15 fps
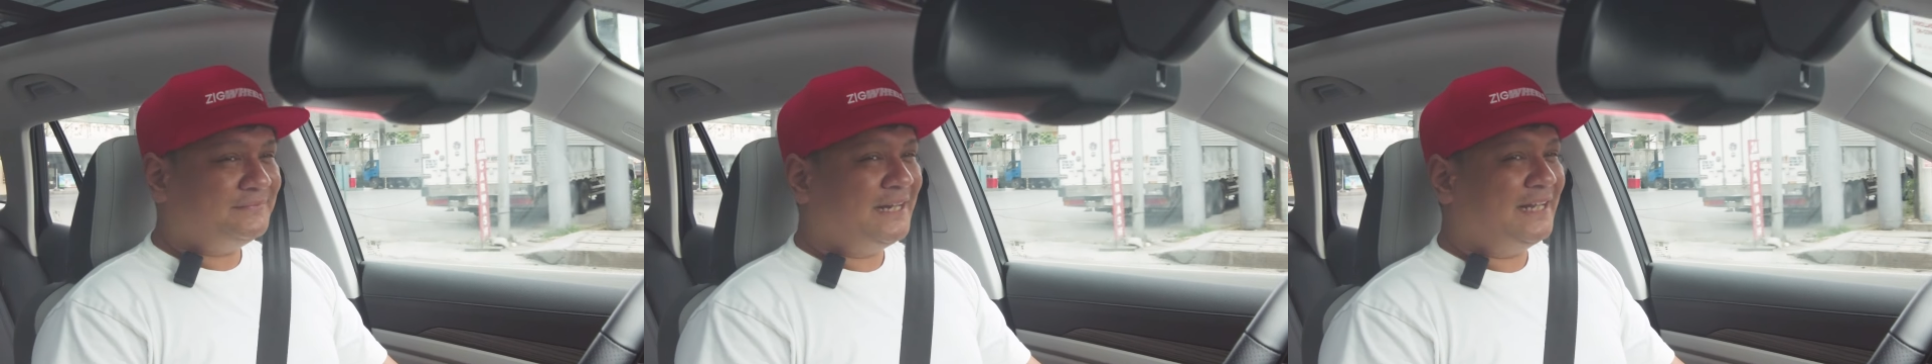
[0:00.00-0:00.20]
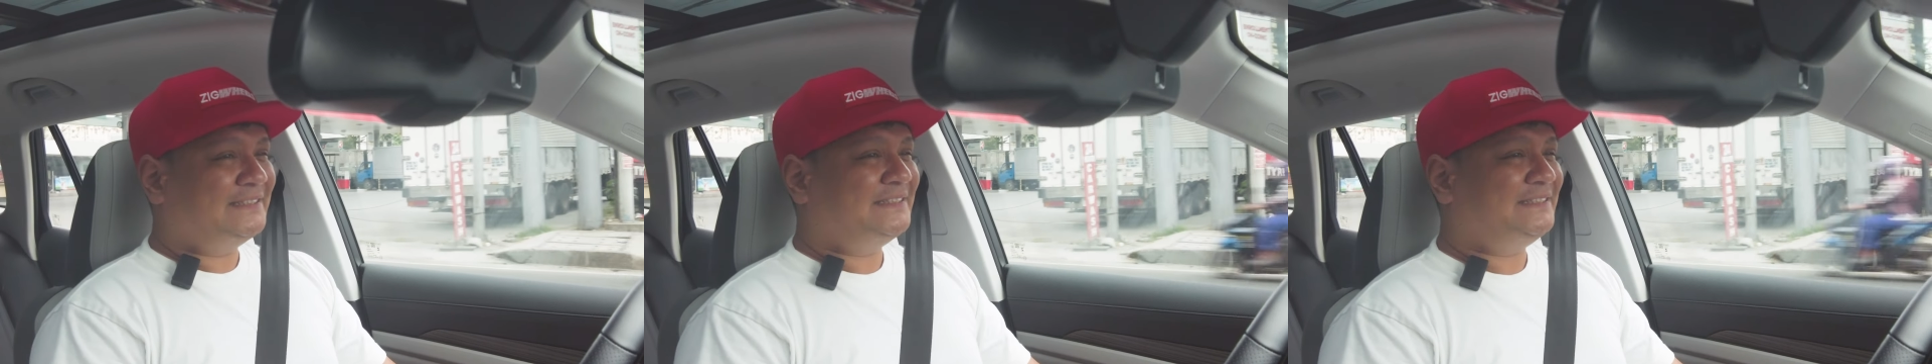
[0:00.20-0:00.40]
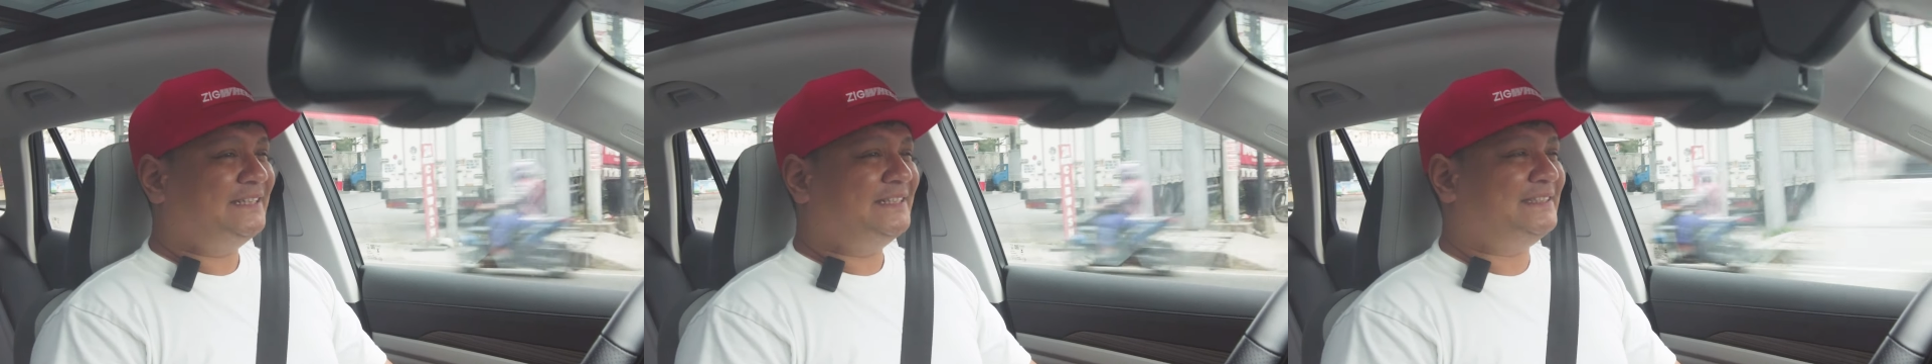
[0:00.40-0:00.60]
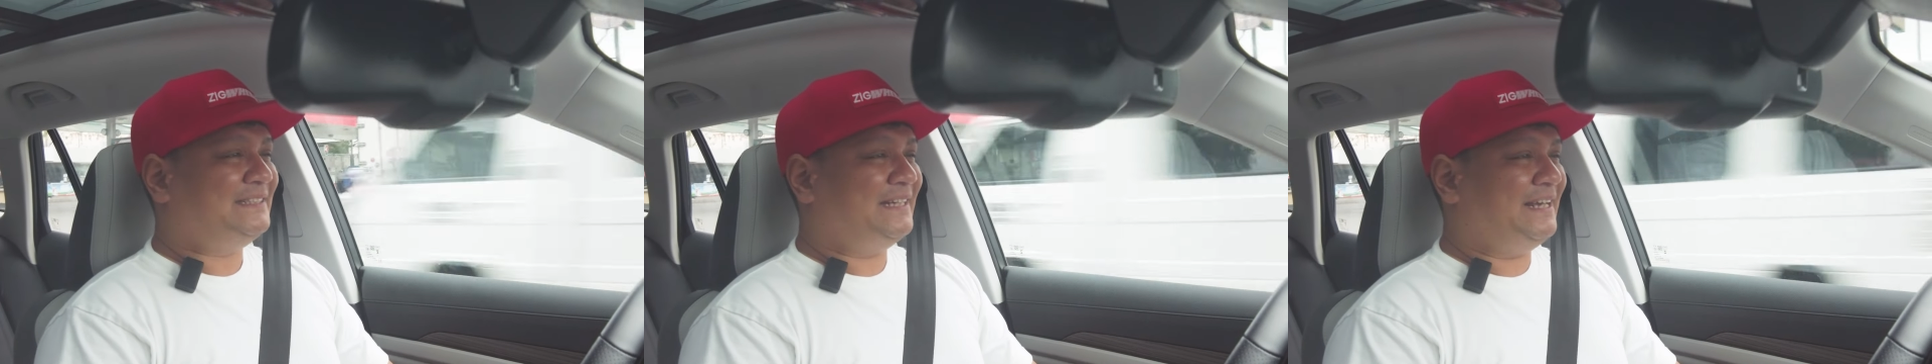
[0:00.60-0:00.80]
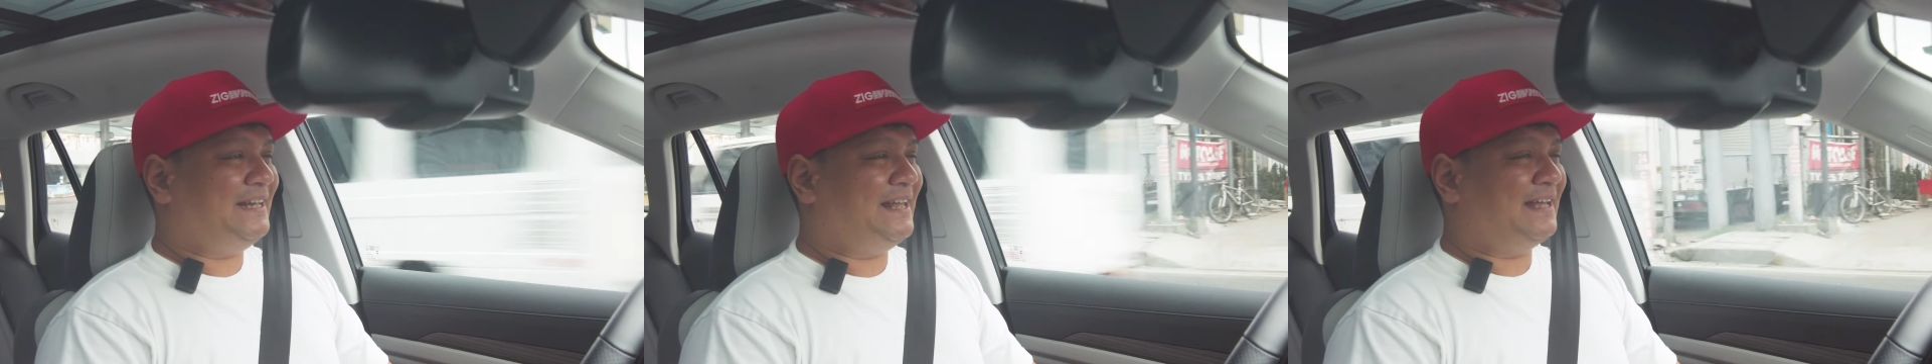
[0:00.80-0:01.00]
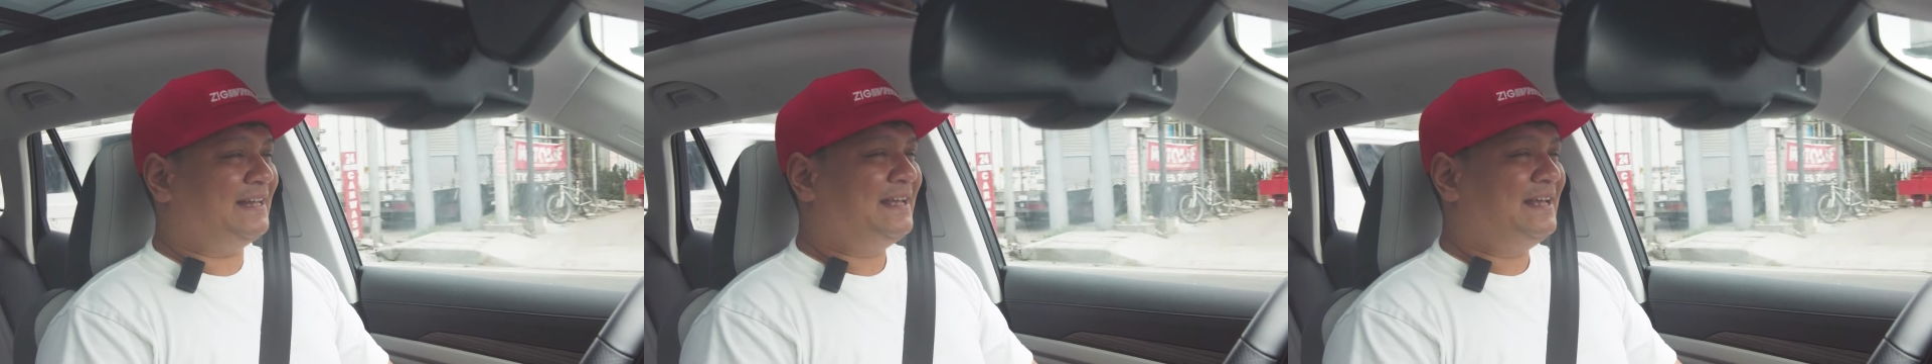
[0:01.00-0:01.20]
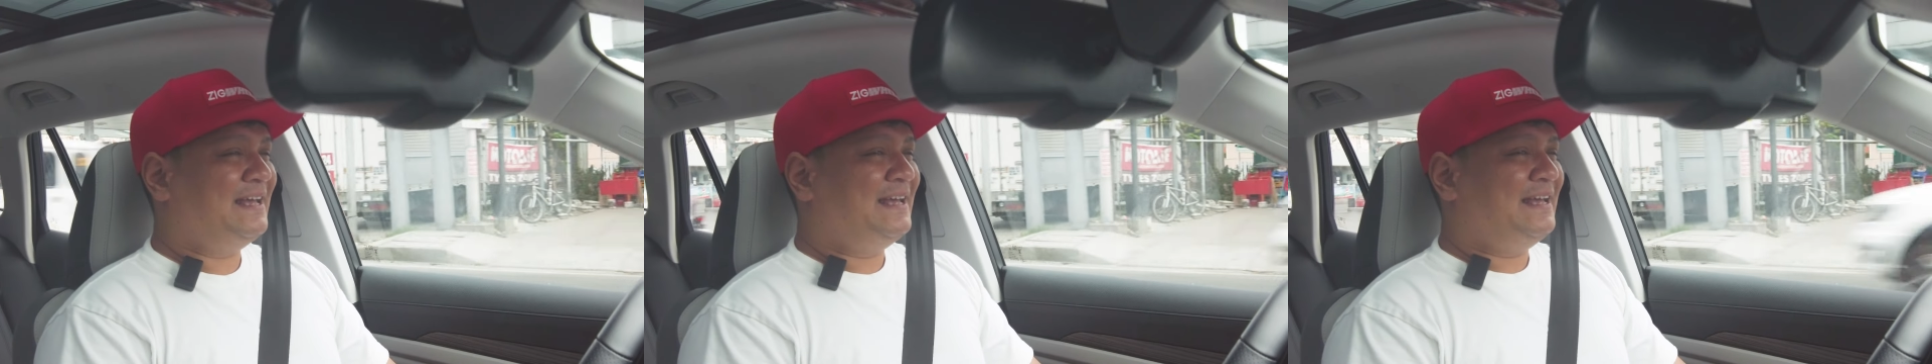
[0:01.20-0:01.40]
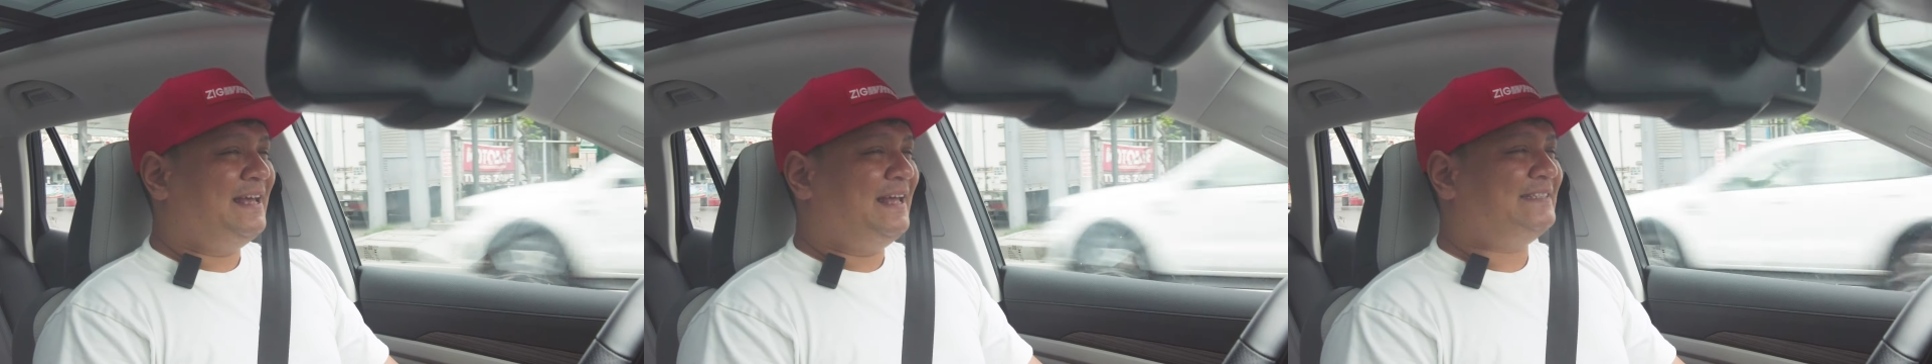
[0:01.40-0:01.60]
let's just say that
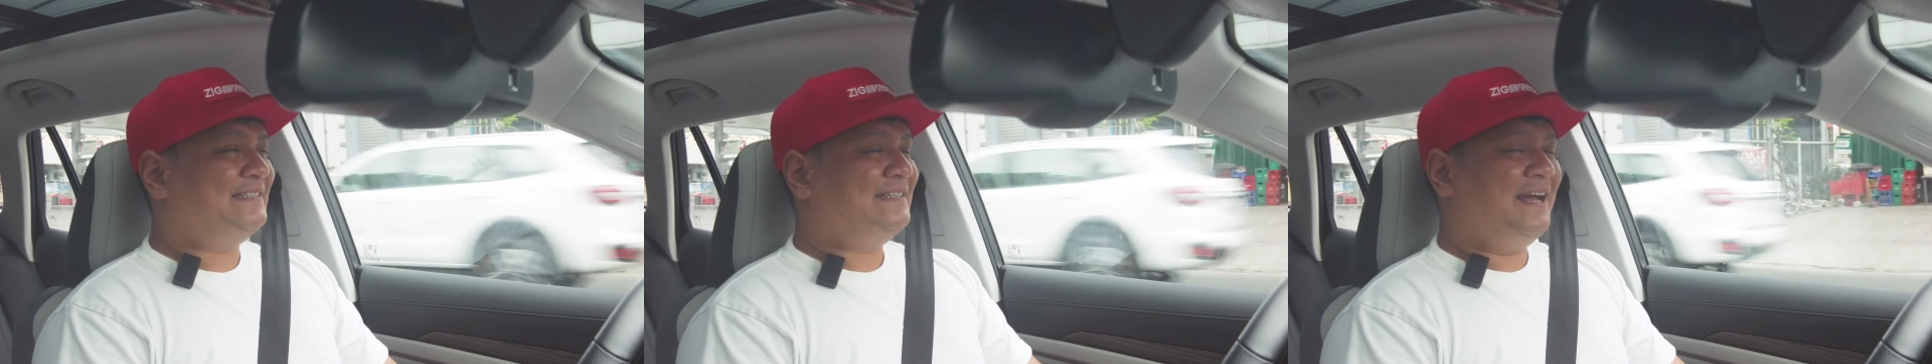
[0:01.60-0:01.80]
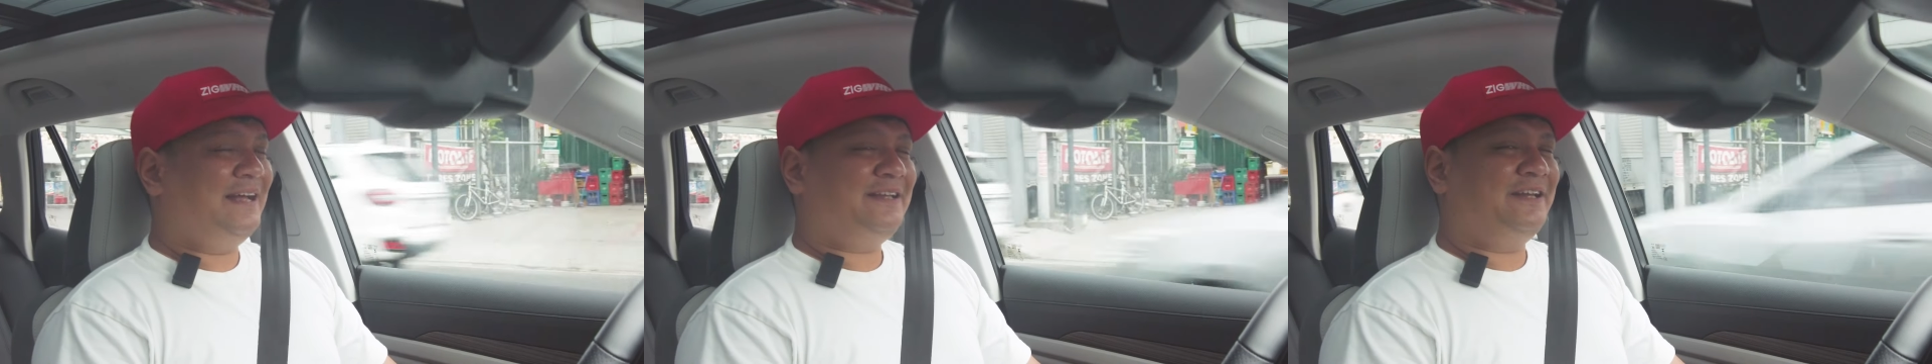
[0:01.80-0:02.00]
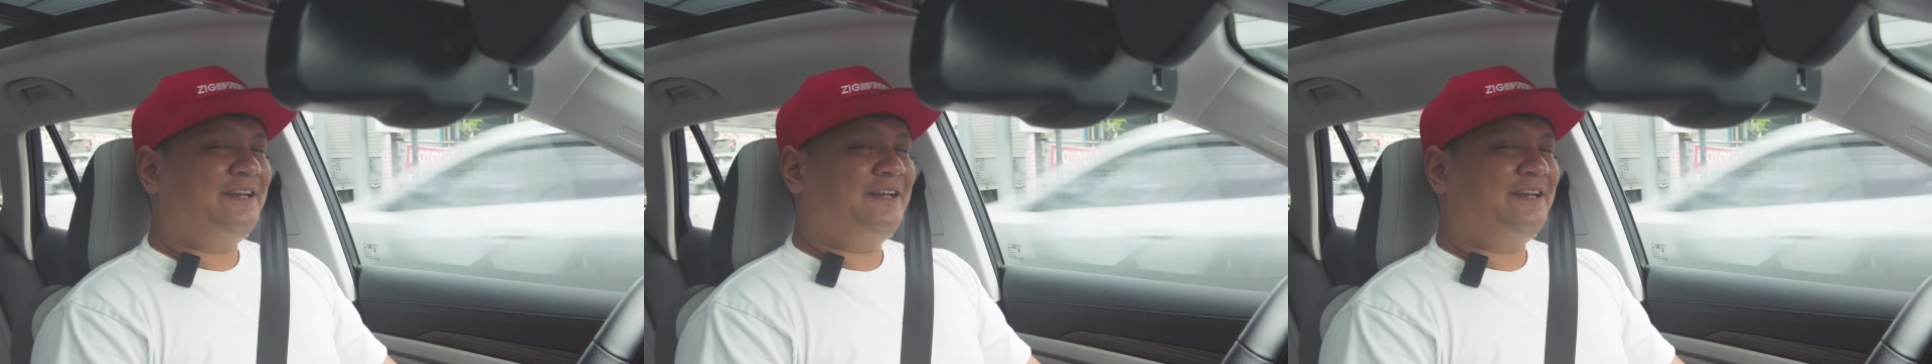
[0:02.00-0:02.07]
it's not